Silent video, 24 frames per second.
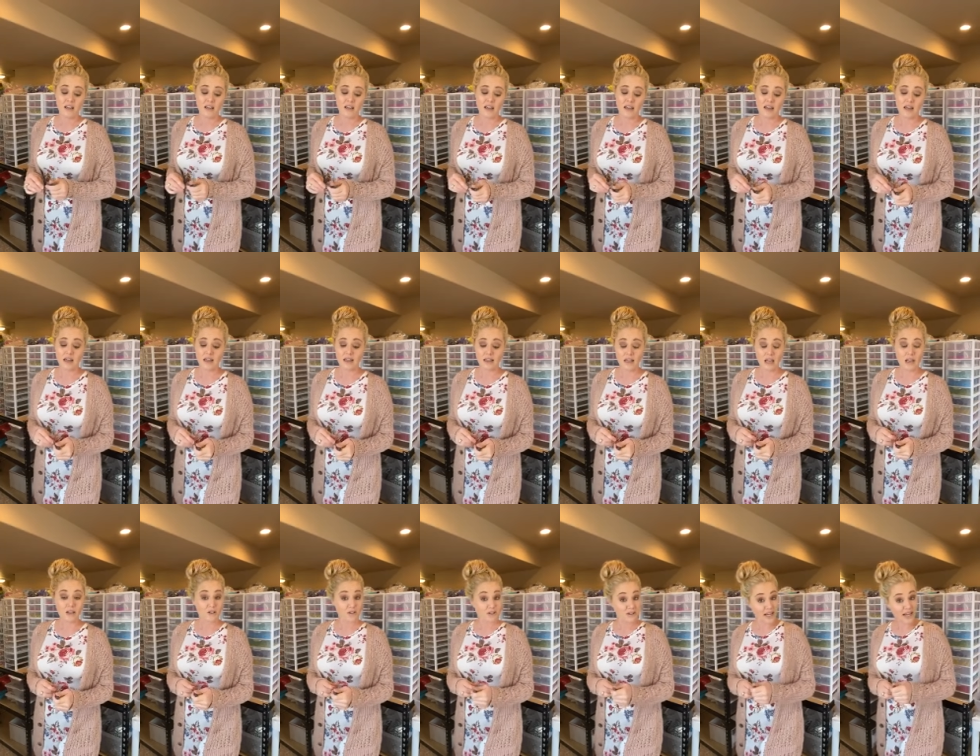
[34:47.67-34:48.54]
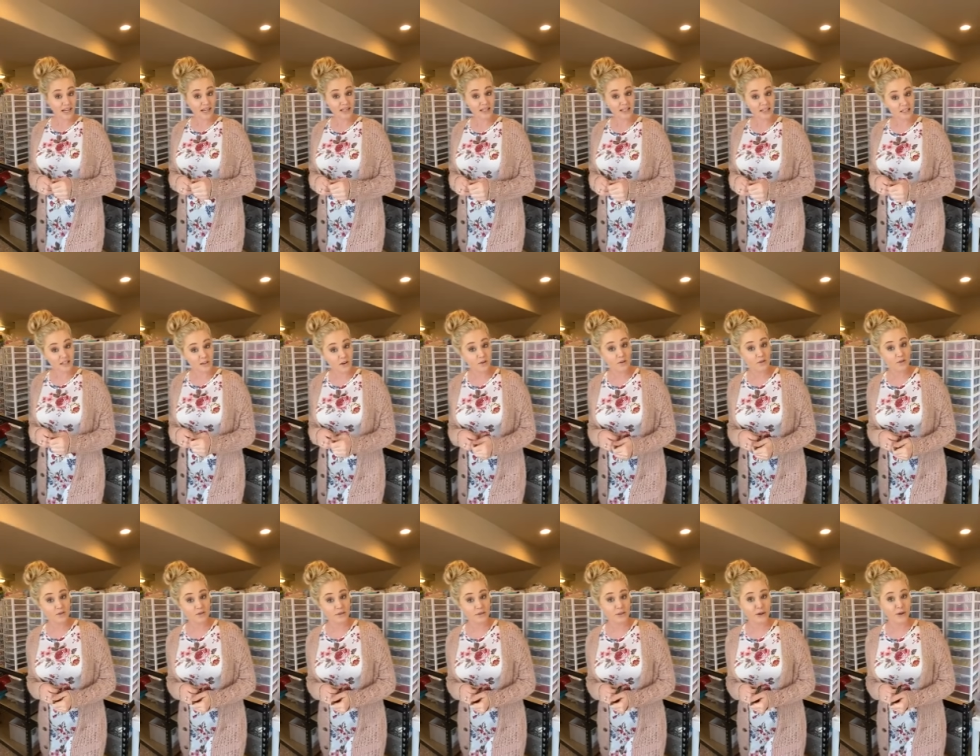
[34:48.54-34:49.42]
and let you ladies
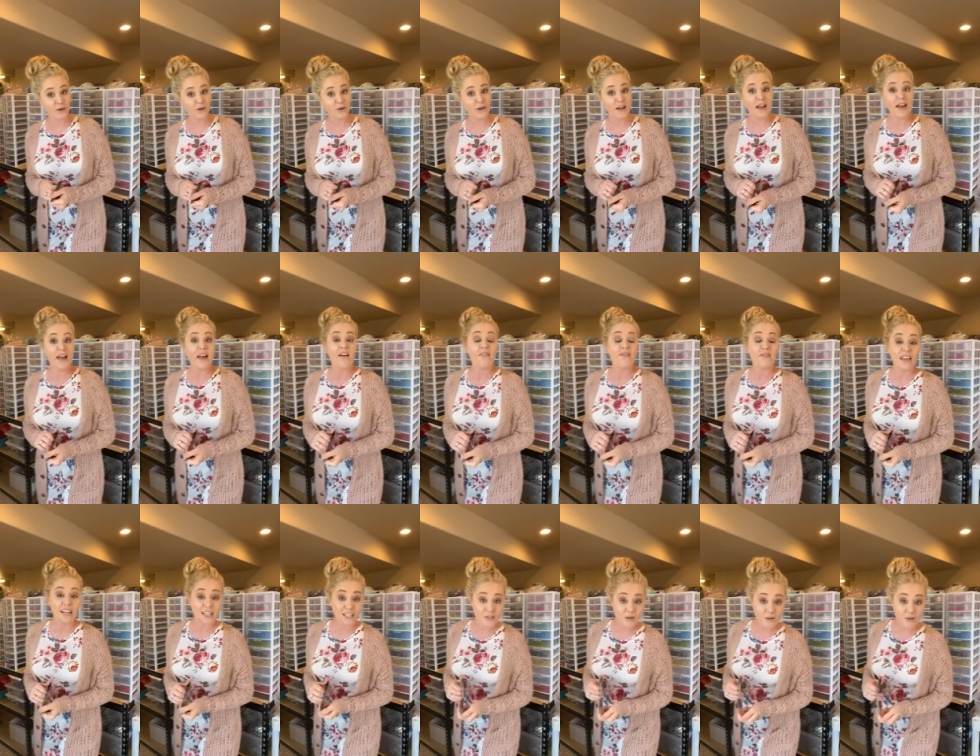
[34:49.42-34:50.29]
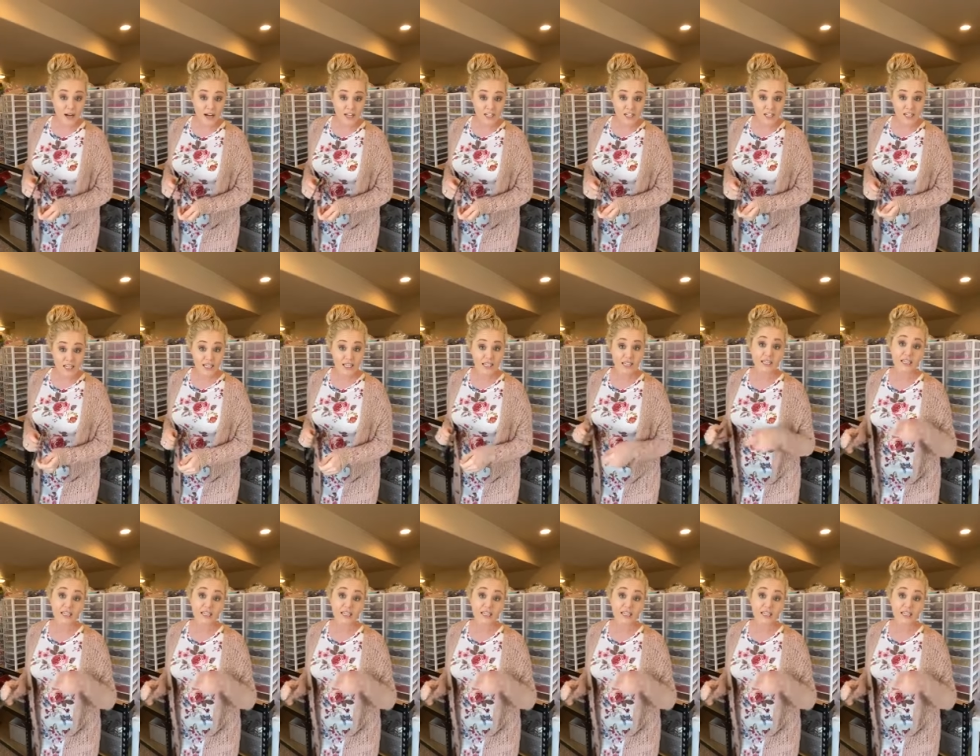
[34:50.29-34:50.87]
know. So thanks for watching.